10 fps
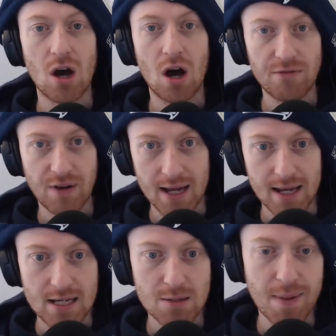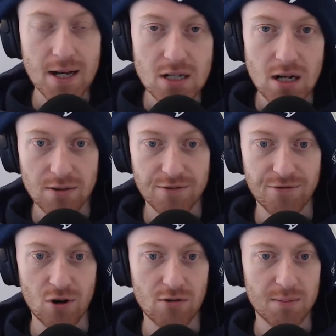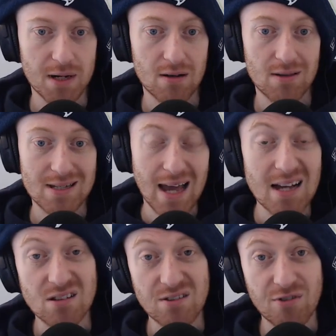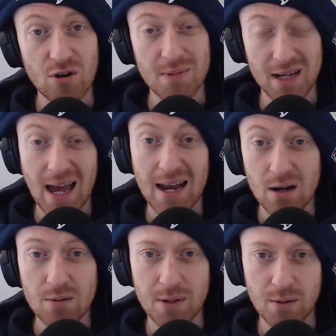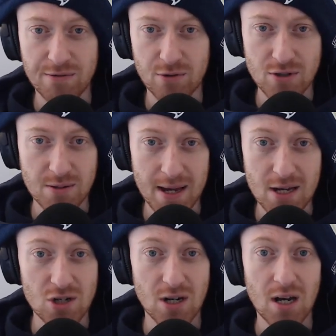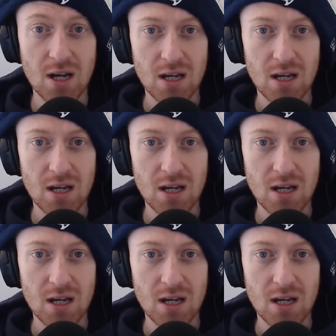of late, especially on the forum. There's guys on the forum that can help you with automation.